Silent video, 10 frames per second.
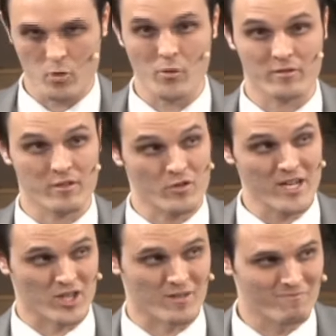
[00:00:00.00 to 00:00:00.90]
Who is the
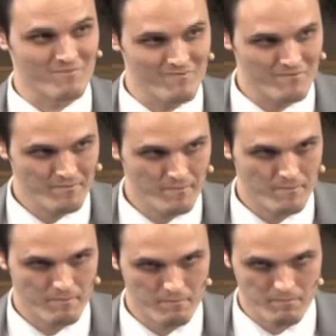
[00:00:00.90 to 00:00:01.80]
treasure?
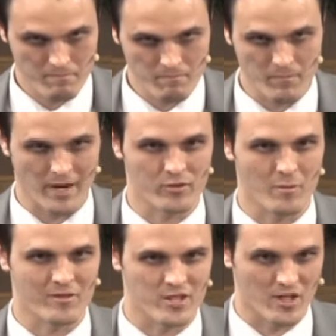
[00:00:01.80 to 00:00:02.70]
I heard
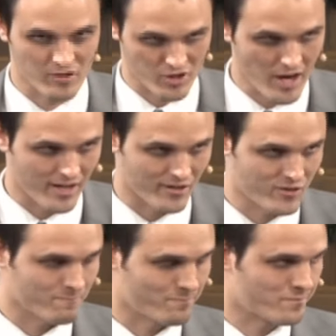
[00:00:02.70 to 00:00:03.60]
somebody say Jesus
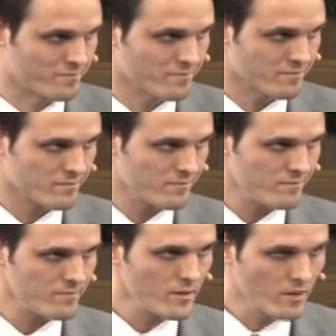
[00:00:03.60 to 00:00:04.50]
Christ.
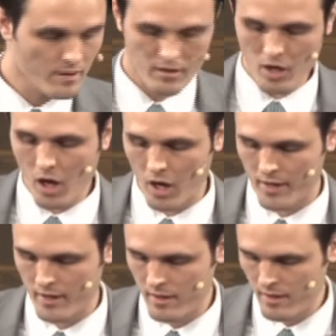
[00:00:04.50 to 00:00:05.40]

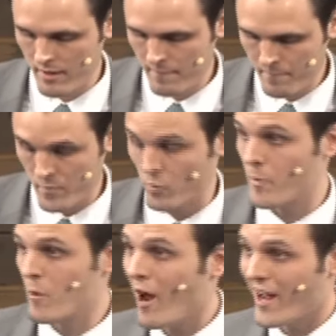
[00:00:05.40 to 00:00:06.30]
God. You
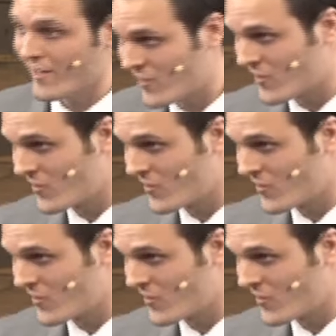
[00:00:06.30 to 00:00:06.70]
would be right.